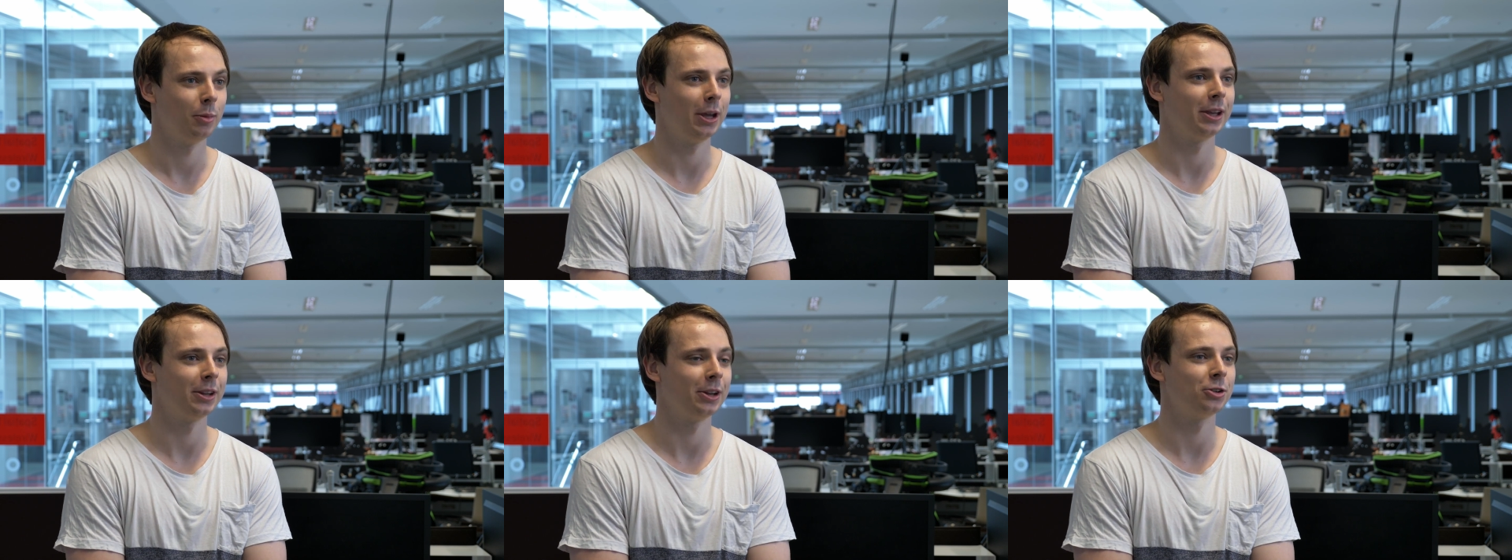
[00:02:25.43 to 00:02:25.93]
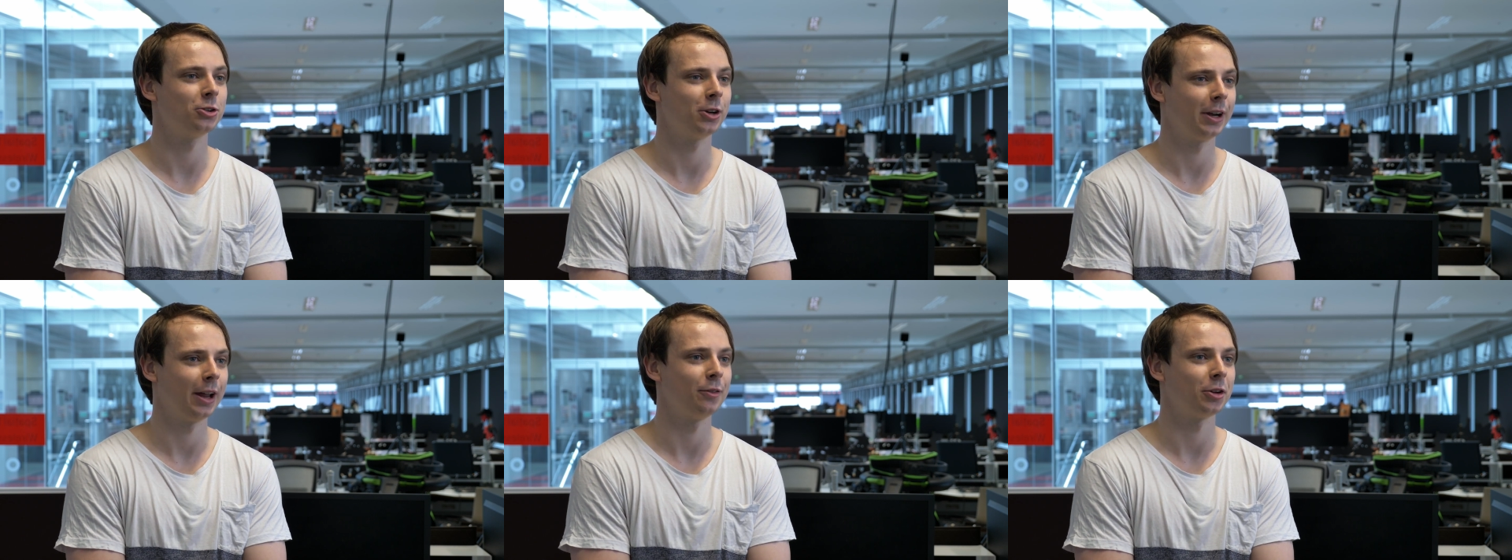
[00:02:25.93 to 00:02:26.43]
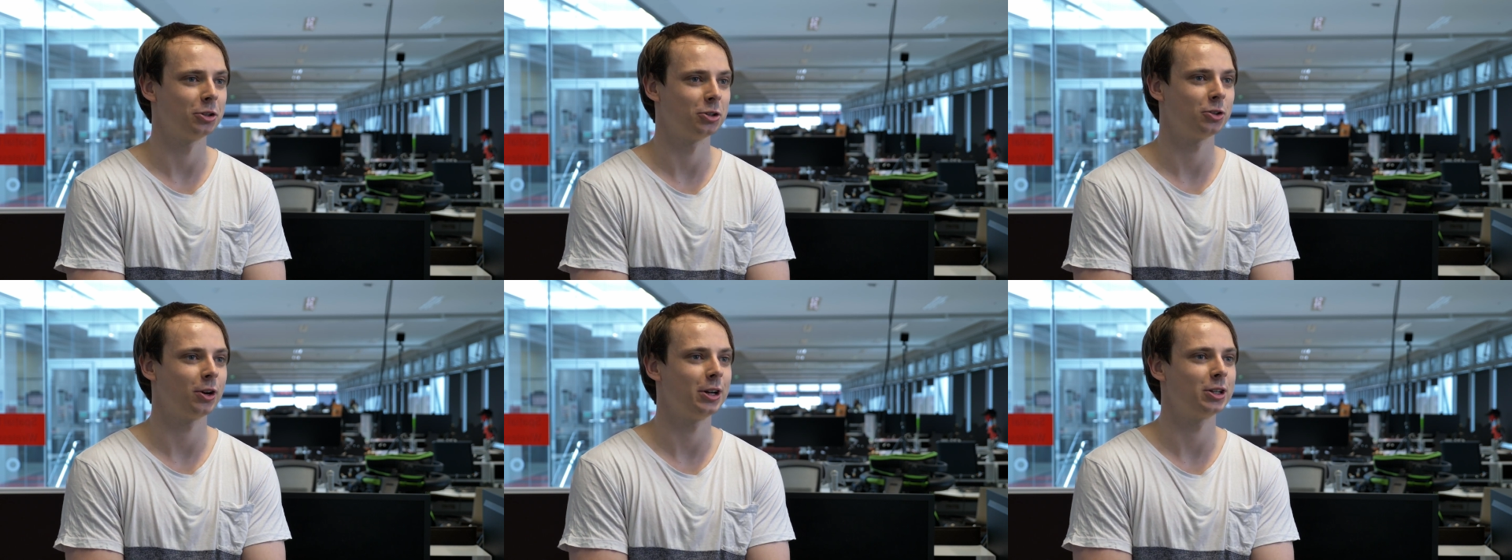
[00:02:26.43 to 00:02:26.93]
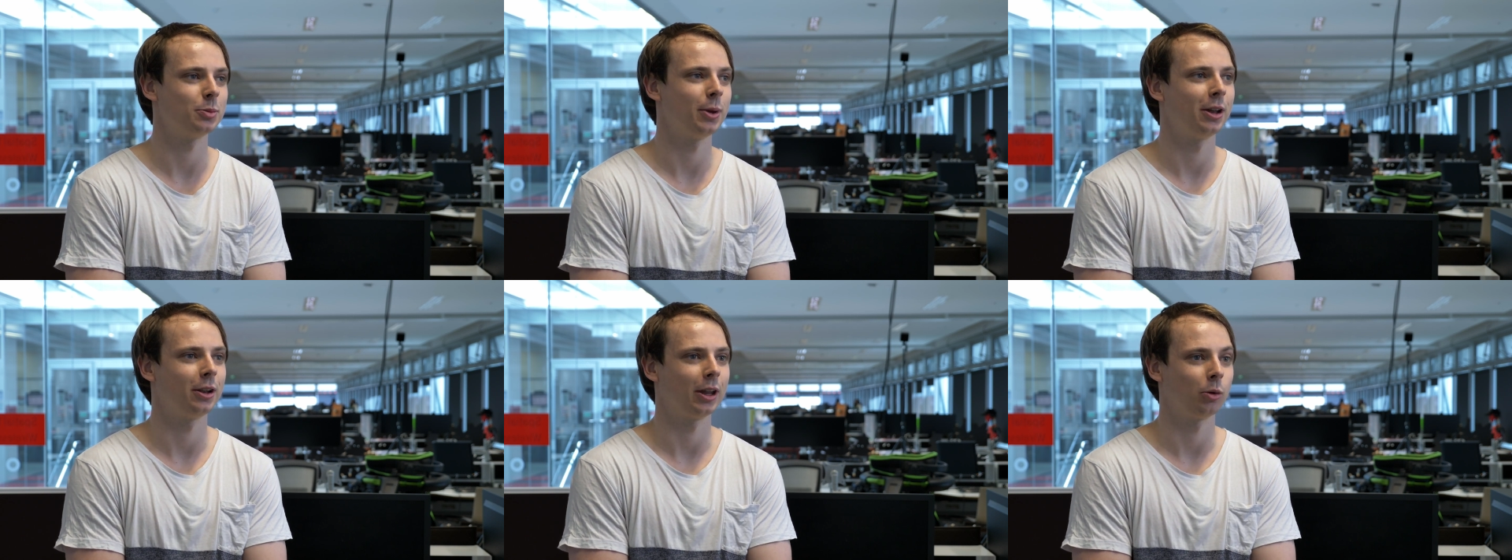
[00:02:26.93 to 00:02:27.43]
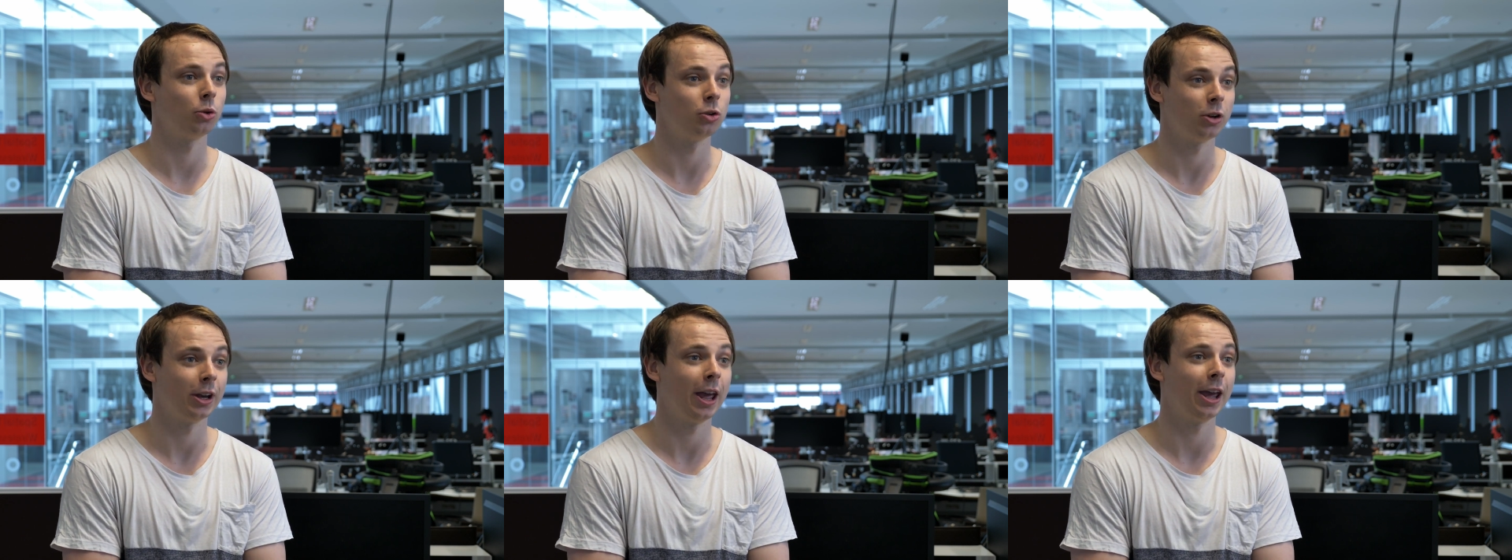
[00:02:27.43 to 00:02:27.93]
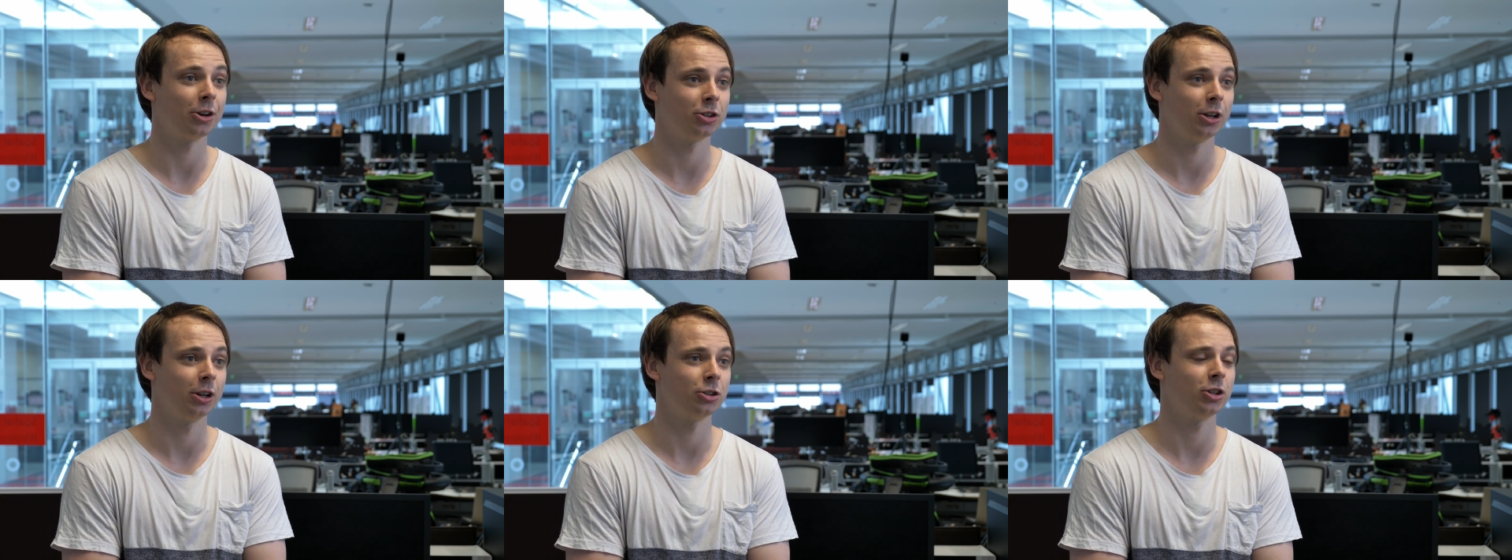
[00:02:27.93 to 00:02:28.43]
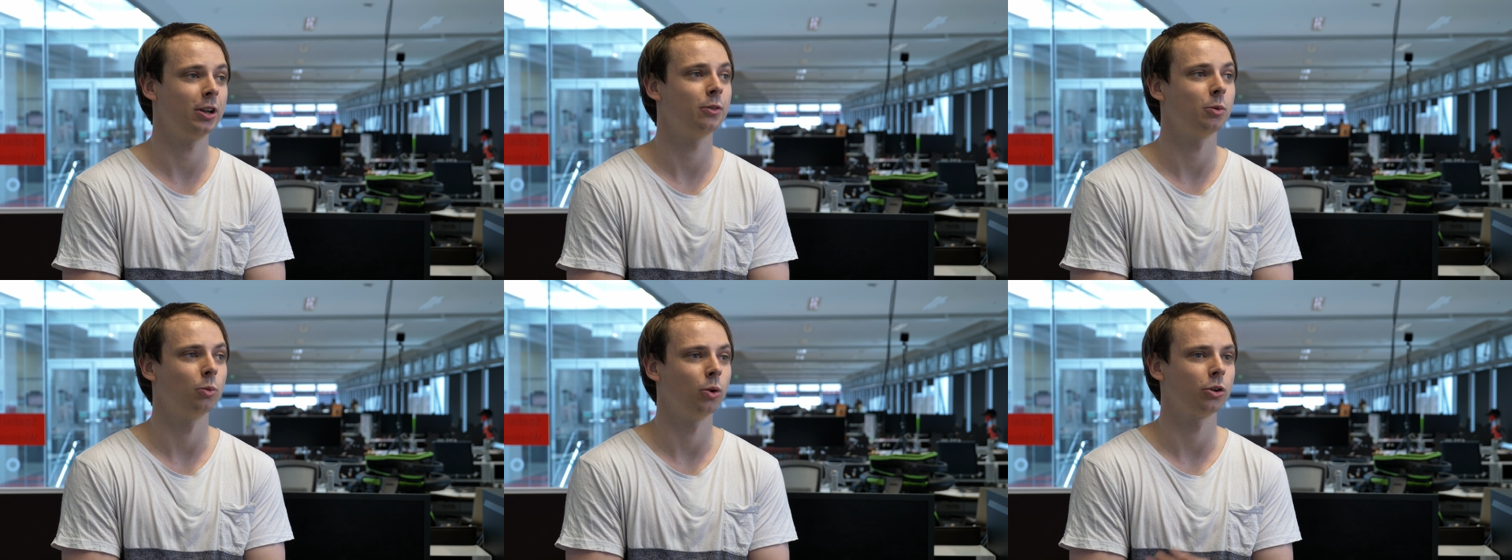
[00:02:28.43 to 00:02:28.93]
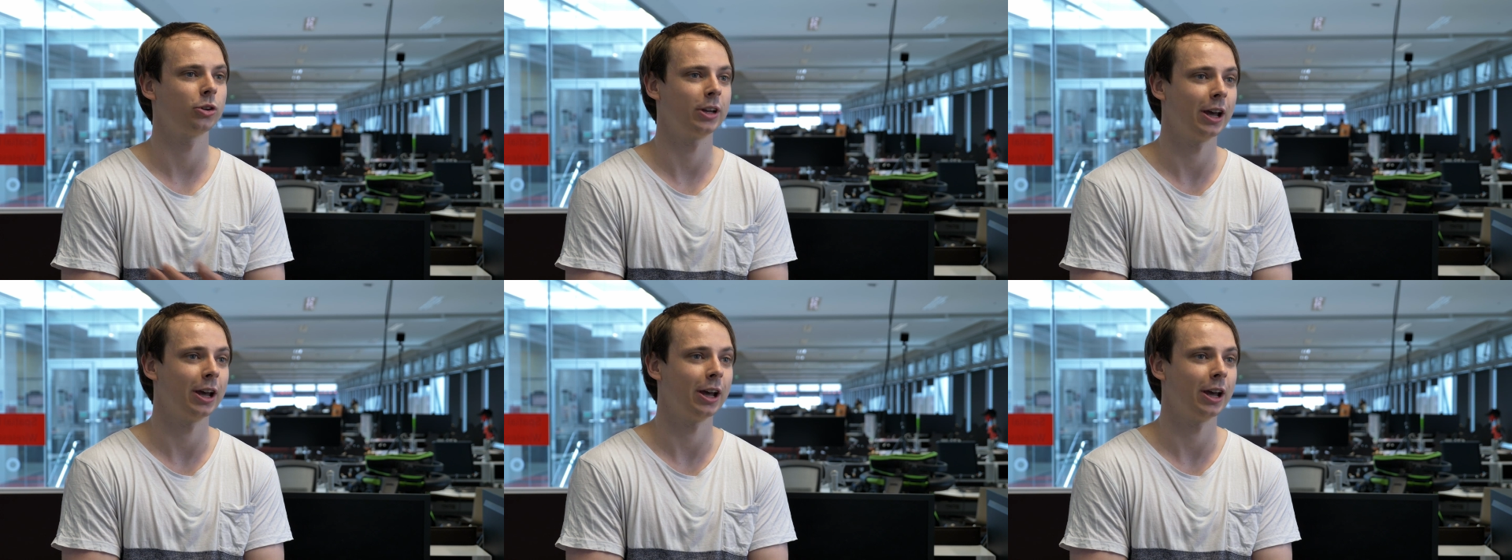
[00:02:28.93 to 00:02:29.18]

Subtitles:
being in the industry and having constraints about like what you can actually achieve and what